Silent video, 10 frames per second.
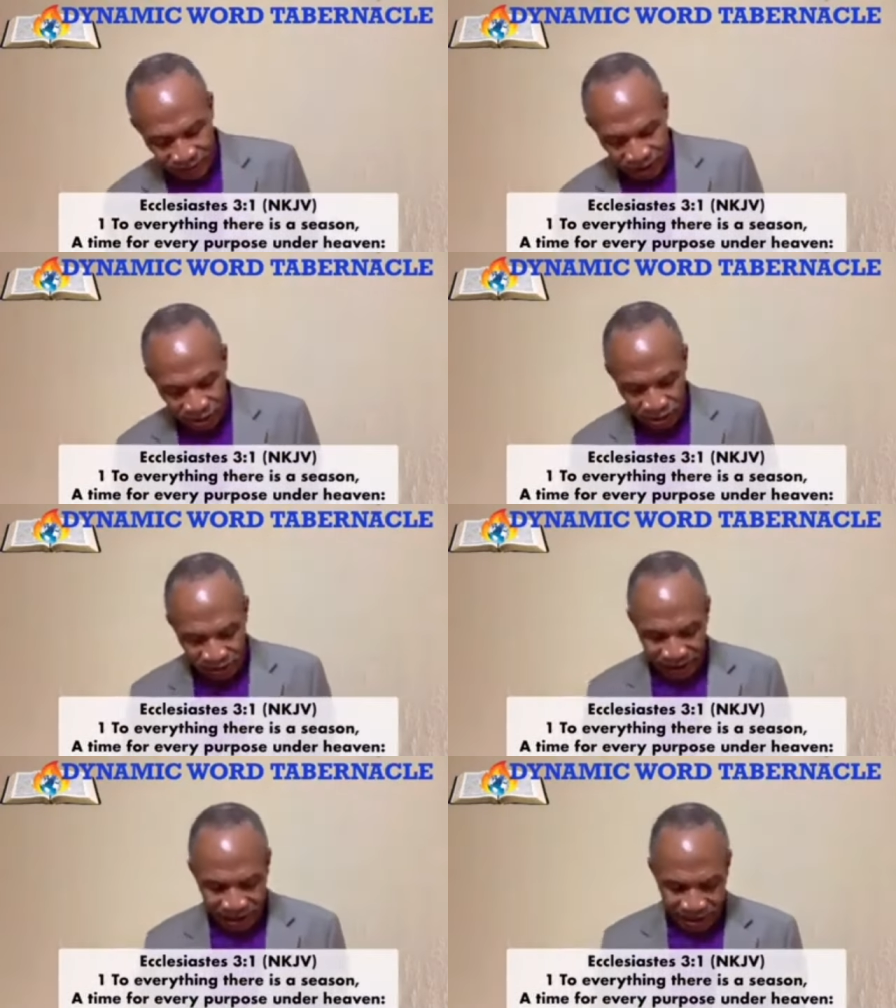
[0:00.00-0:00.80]
To
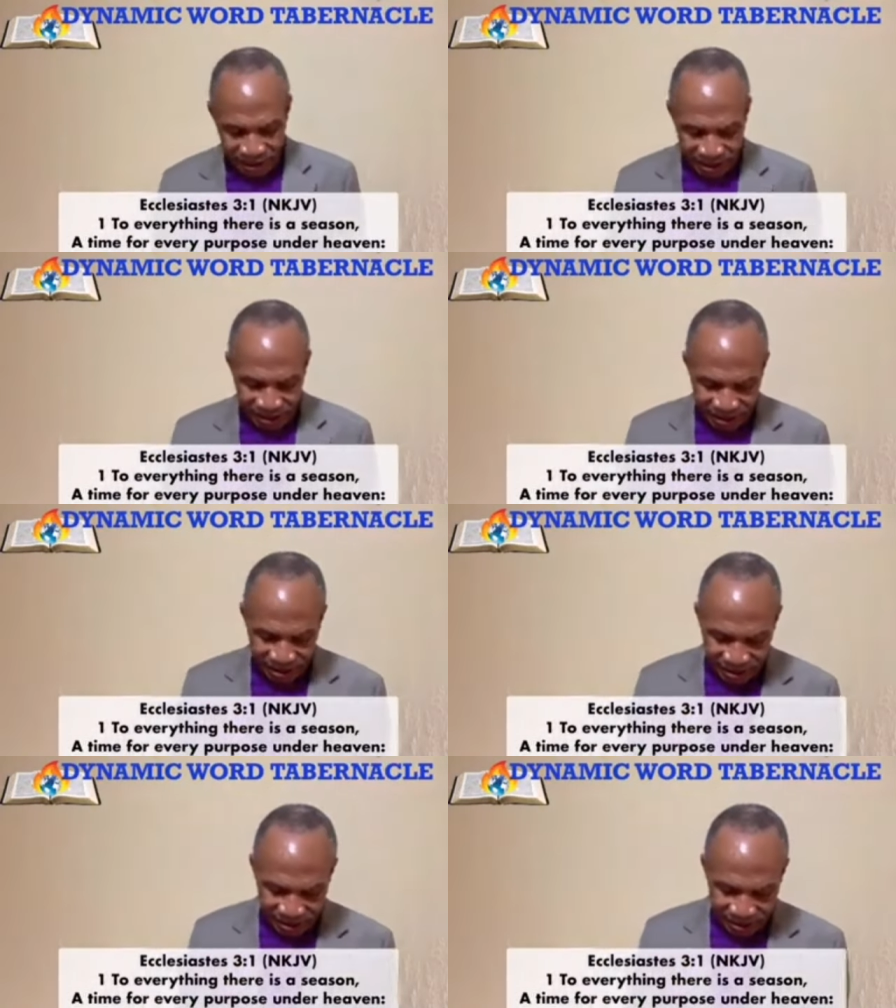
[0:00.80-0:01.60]
everything there is a
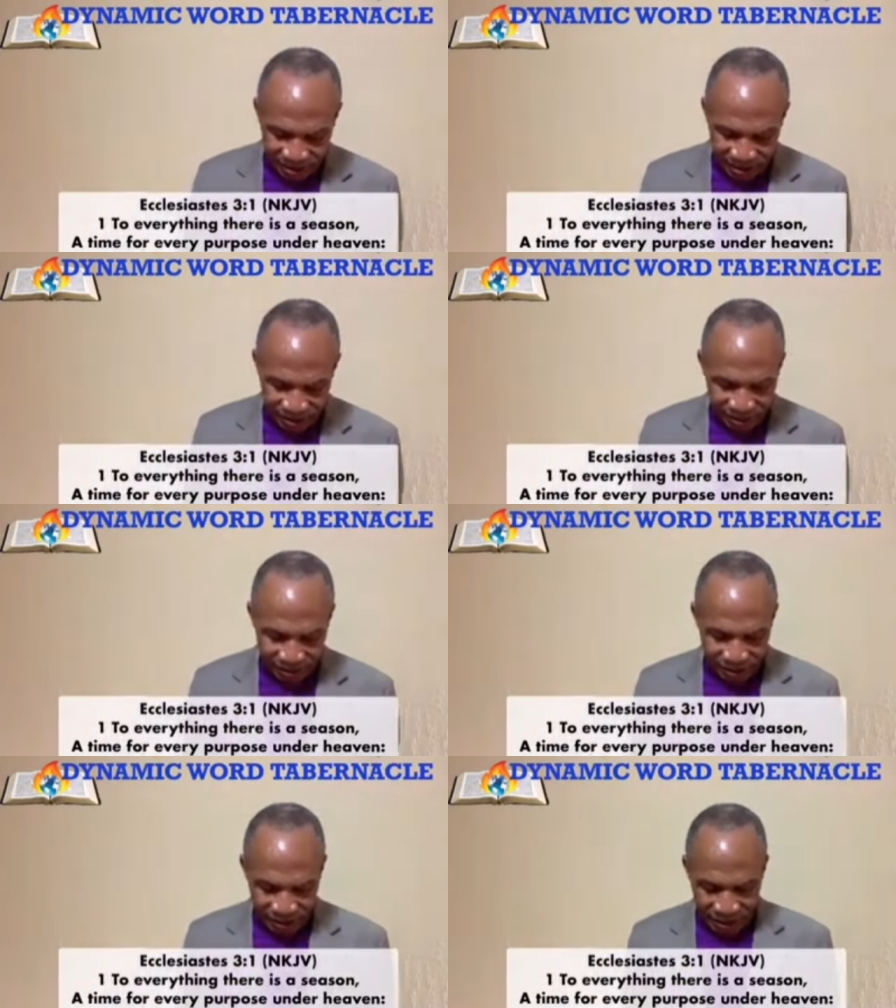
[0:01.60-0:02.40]
season,
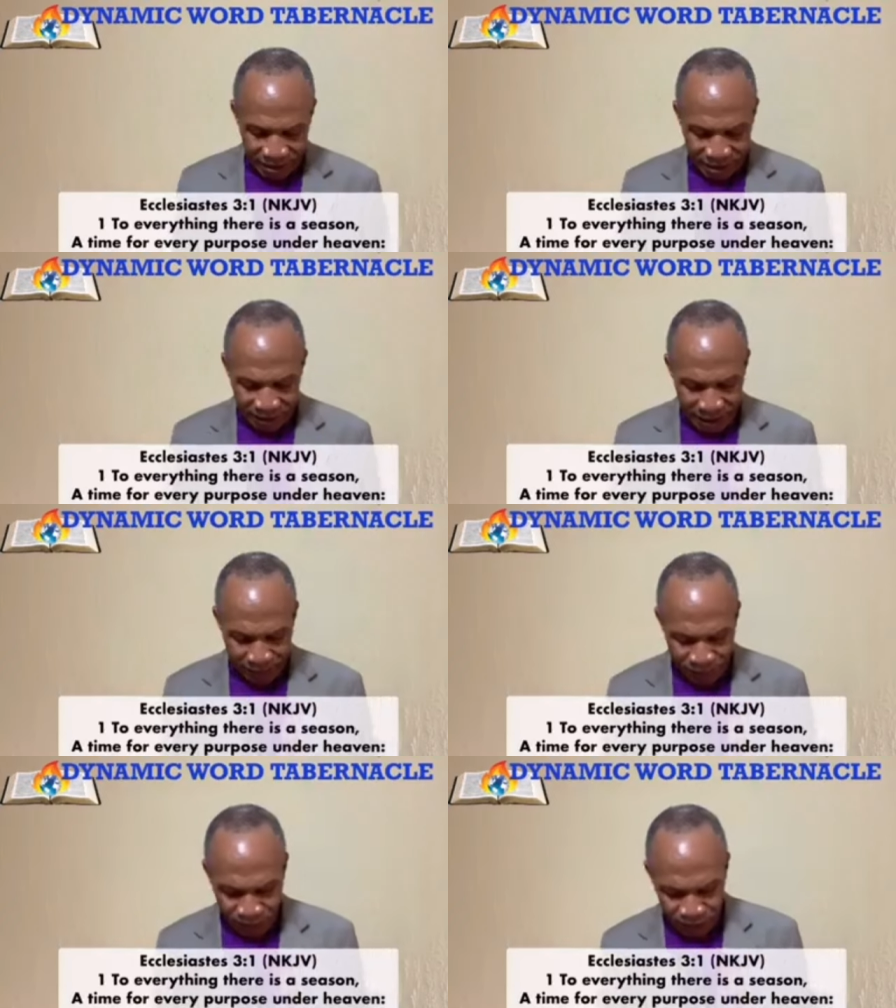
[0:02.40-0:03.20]
a
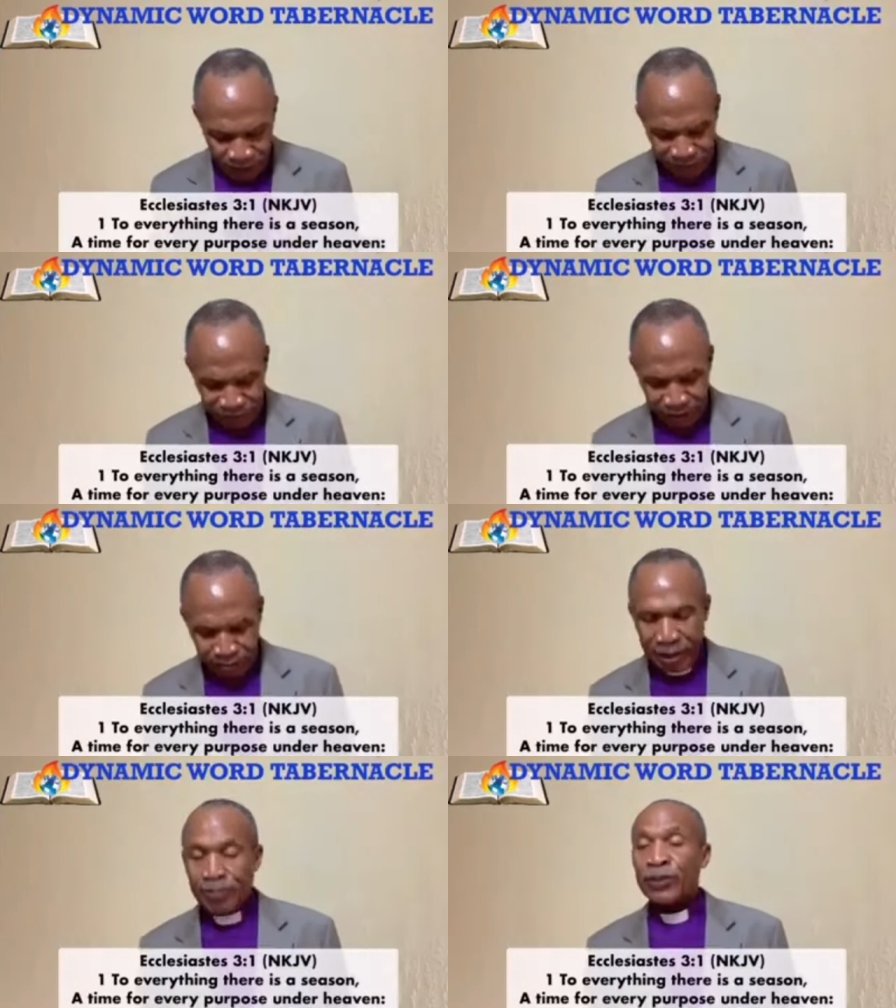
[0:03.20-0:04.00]
time for every
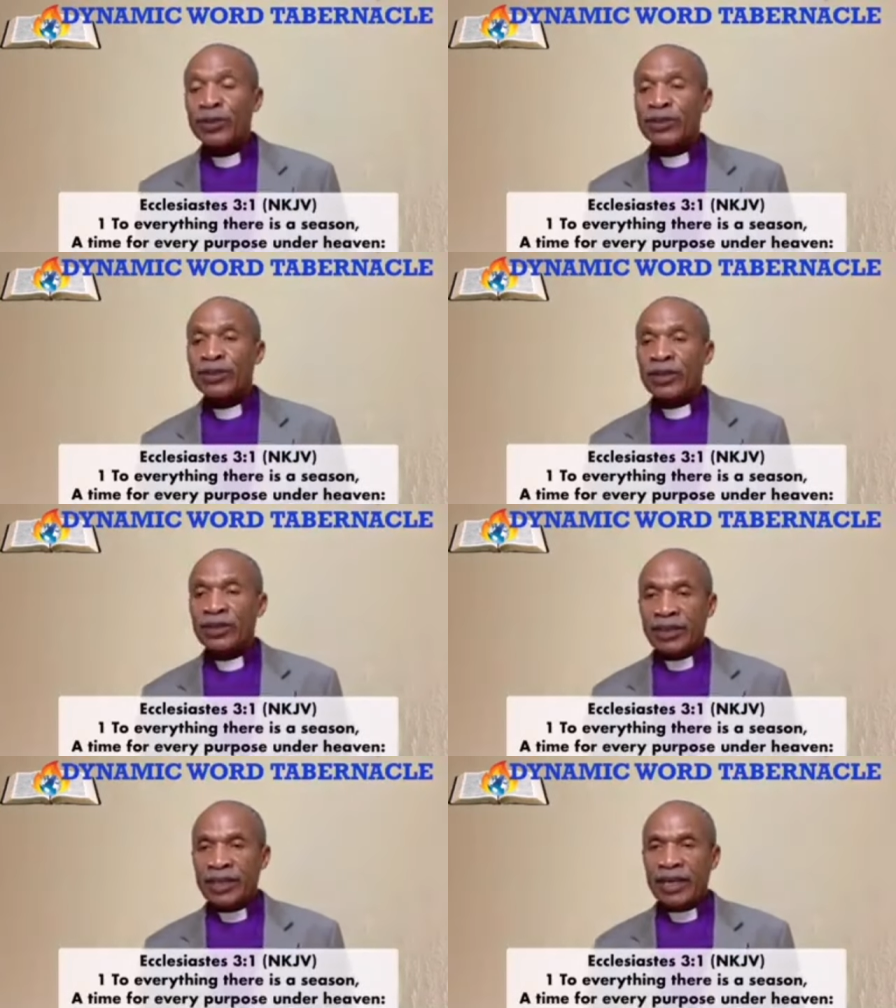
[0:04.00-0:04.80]
purpose
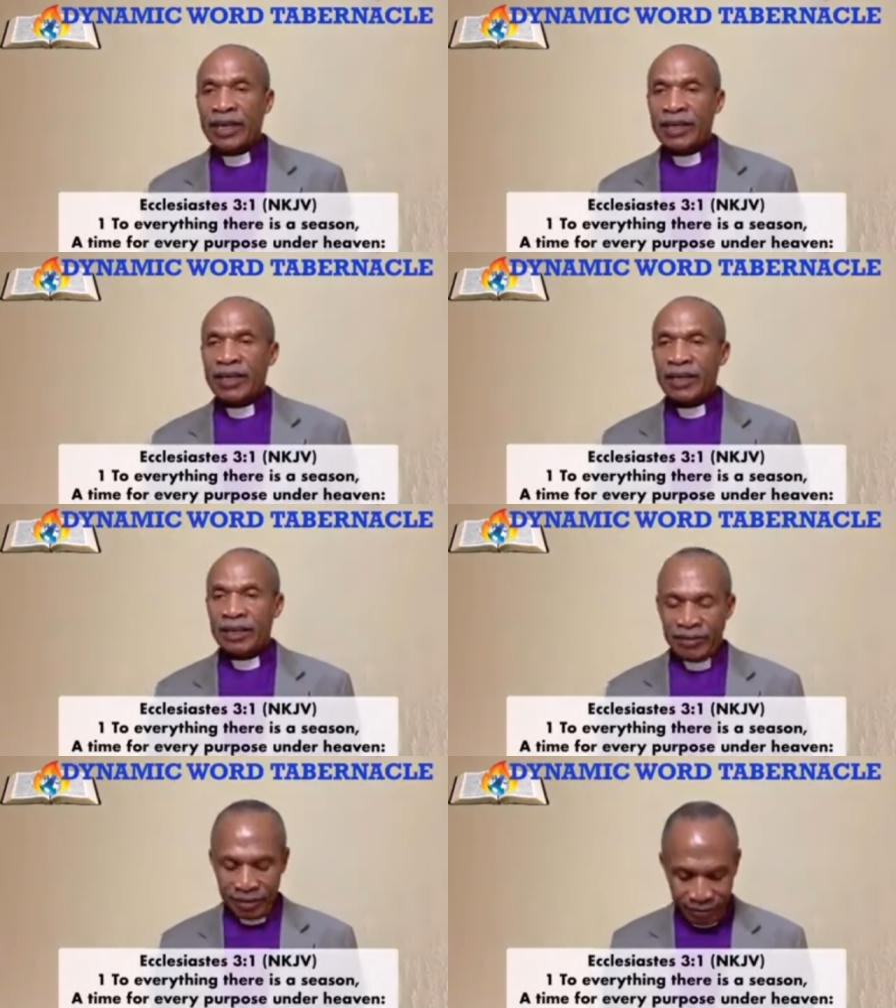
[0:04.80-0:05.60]
under
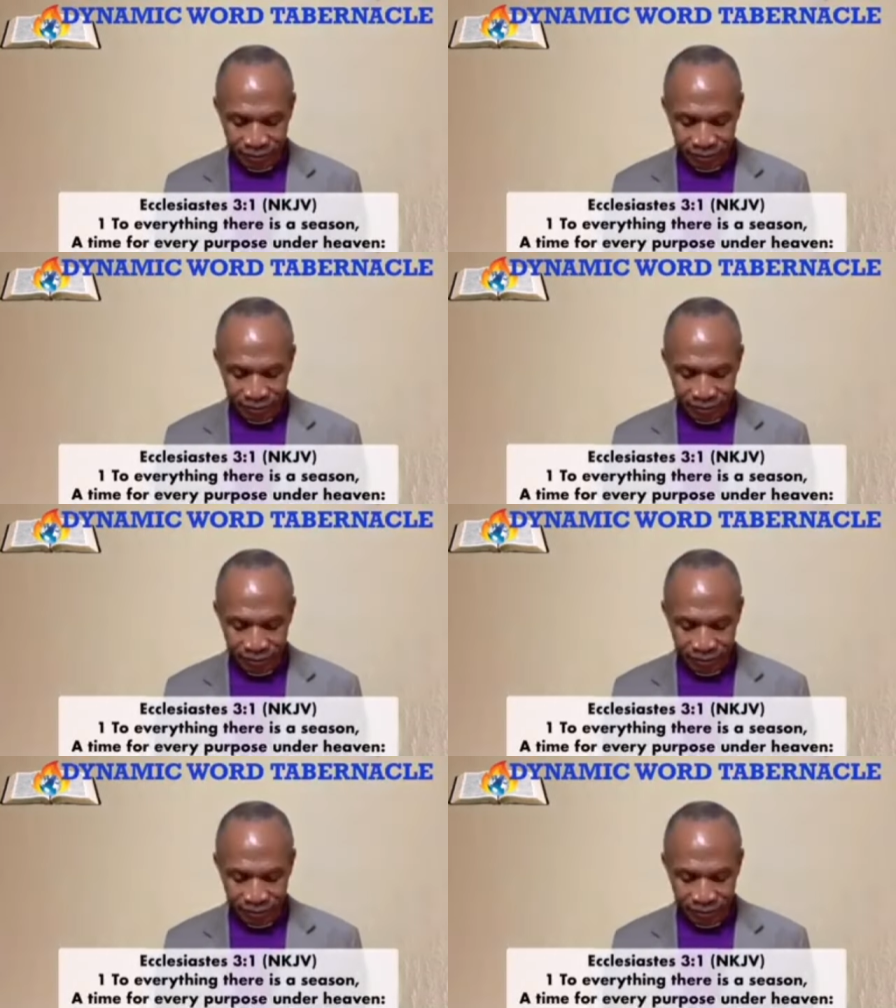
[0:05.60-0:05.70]
heaven.